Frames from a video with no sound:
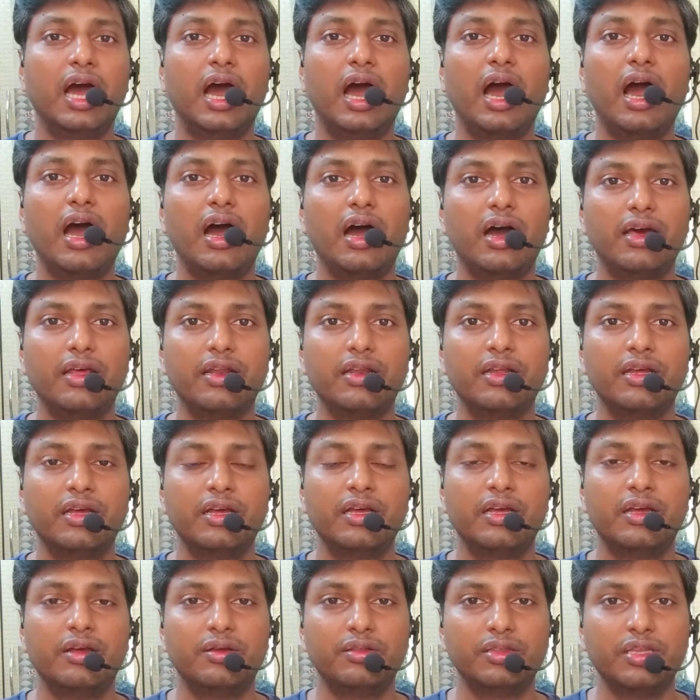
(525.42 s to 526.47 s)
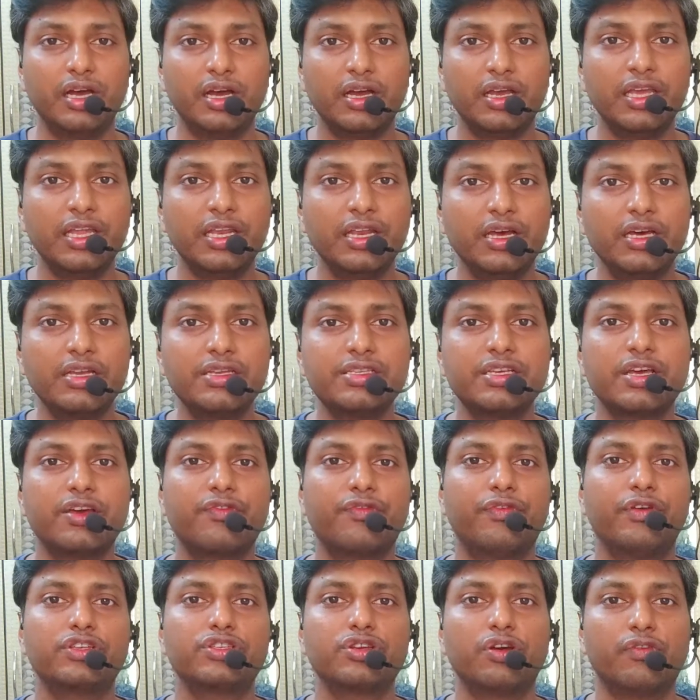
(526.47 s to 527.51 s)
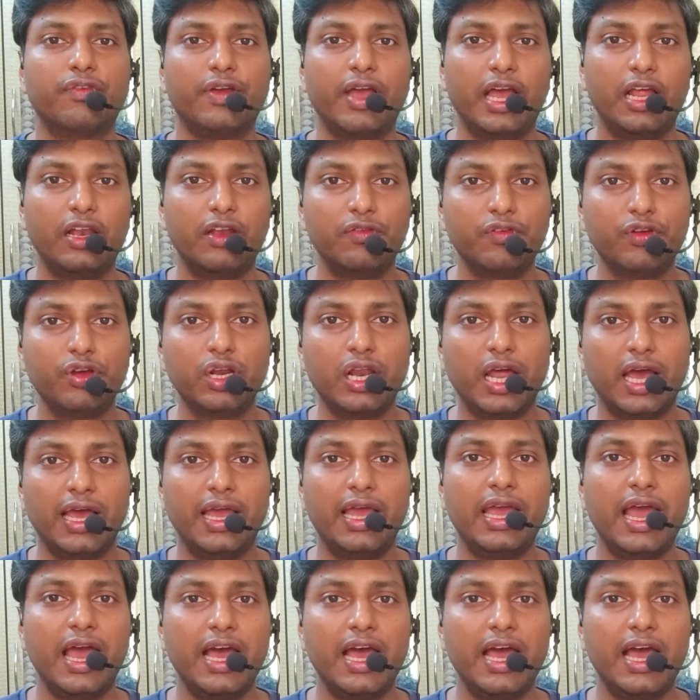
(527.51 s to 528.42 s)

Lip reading: are, the inner surface of alveoli